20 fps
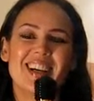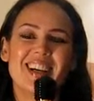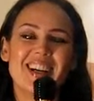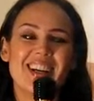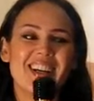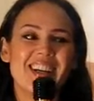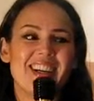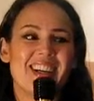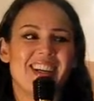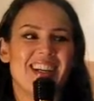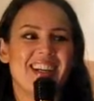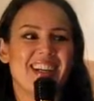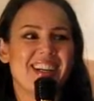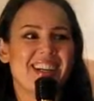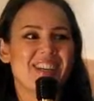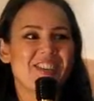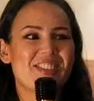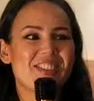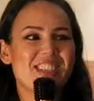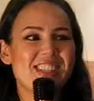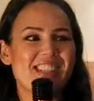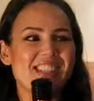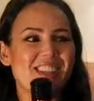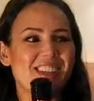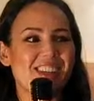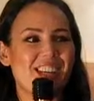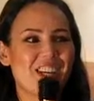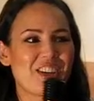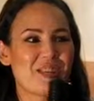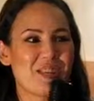I'm just
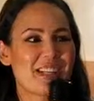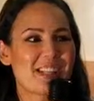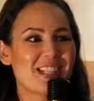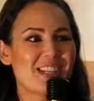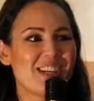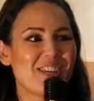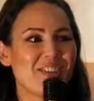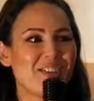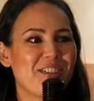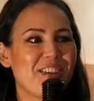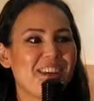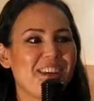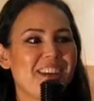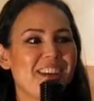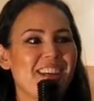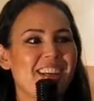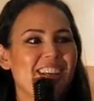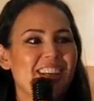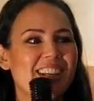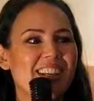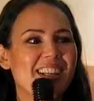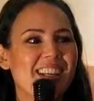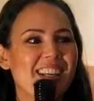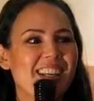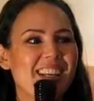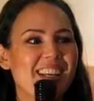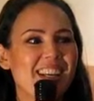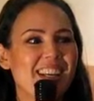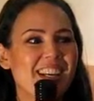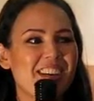looking at myself,
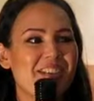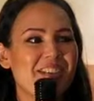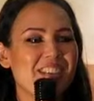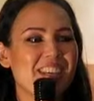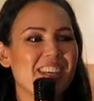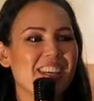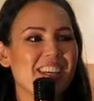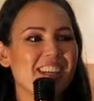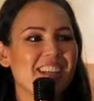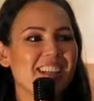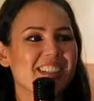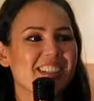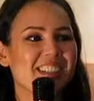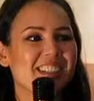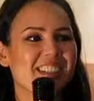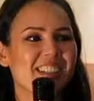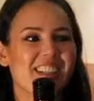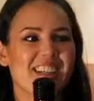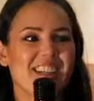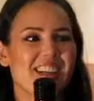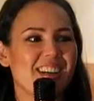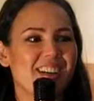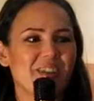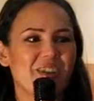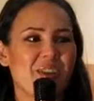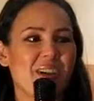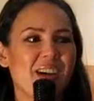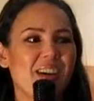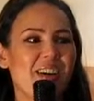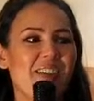and I'm thinking,
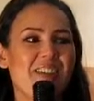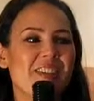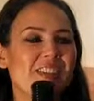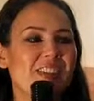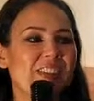wow,